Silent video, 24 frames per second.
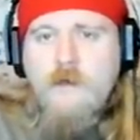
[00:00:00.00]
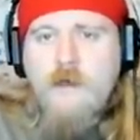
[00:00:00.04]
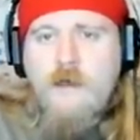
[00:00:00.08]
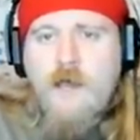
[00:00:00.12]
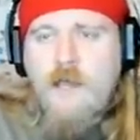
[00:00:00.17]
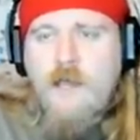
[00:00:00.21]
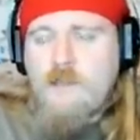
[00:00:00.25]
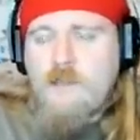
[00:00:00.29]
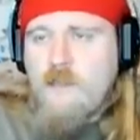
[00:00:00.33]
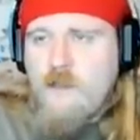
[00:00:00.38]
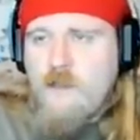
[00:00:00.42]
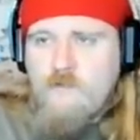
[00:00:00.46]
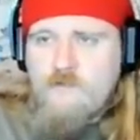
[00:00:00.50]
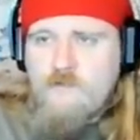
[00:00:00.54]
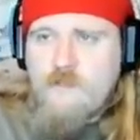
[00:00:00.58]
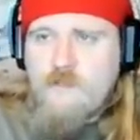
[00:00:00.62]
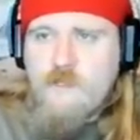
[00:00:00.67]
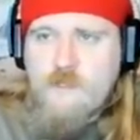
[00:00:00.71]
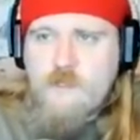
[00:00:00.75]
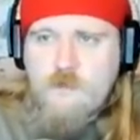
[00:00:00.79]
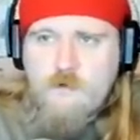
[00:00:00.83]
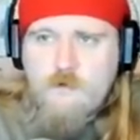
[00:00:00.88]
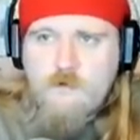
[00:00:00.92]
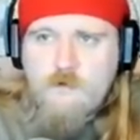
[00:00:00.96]
I'd love
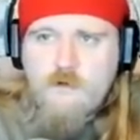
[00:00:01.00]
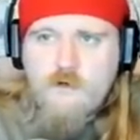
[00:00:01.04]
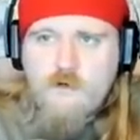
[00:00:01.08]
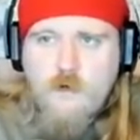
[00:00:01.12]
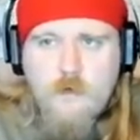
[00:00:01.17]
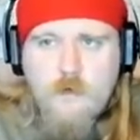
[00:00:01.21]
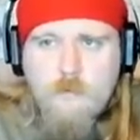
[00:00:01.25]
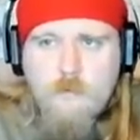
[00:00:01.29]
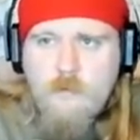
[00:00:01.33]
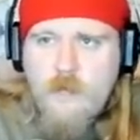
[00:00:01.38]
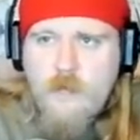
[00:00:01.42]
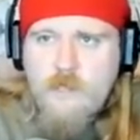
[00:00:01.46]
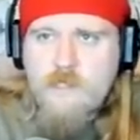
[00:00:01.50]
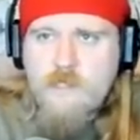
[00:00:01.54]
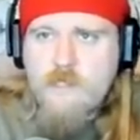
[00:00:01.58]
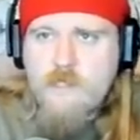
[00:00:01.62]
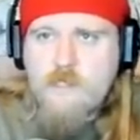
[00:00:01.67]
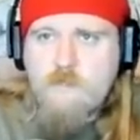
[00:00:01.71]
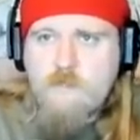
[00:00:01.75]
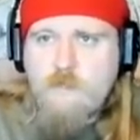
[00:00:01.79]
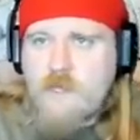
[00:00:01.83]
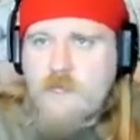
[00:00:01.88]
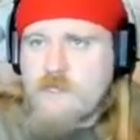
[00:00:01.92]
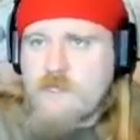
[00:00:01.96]
to do
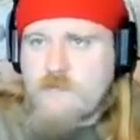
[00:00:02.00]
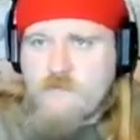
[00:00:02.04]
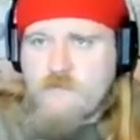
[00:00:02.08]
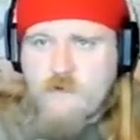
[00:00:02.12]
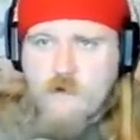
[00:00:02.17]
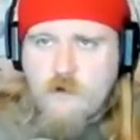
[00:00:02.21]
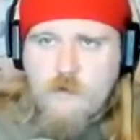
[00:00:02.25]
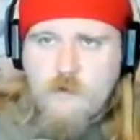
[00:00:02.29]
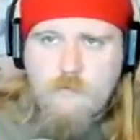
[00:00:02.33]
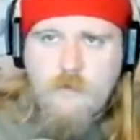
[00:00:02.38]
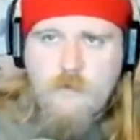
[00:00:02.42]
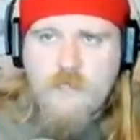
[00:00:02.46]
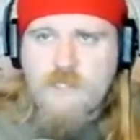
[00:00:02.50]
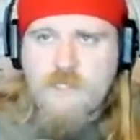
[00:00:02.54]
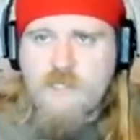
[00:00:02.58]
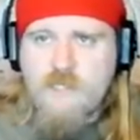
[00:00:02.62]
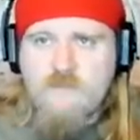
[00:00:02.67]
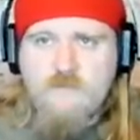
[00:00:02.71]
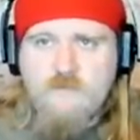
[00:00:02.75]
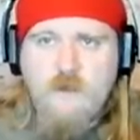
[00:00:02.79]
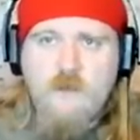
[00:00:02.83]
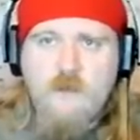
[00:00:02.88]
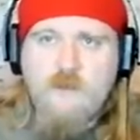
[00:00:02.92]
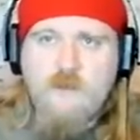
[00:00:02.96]
Best of Drunken
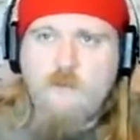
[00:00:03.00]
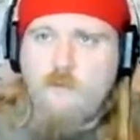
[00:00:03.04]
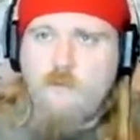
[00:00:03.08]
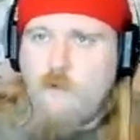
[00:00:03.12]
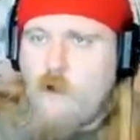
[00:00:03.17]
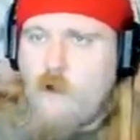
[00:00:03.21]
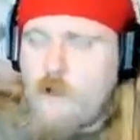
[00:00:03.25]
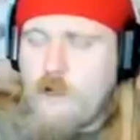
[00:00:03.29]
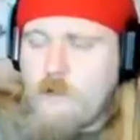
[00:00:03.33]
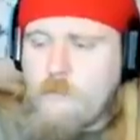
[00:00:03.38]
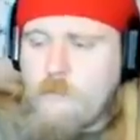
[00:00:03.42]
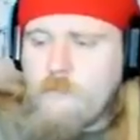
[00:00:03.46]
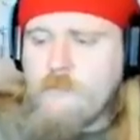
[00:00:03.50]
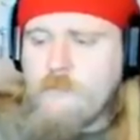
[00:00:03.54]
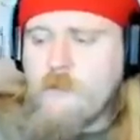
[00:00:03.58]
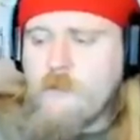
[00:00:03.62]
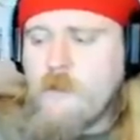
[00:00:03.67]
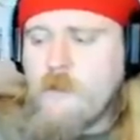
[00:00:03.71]
Peasants Volume 1.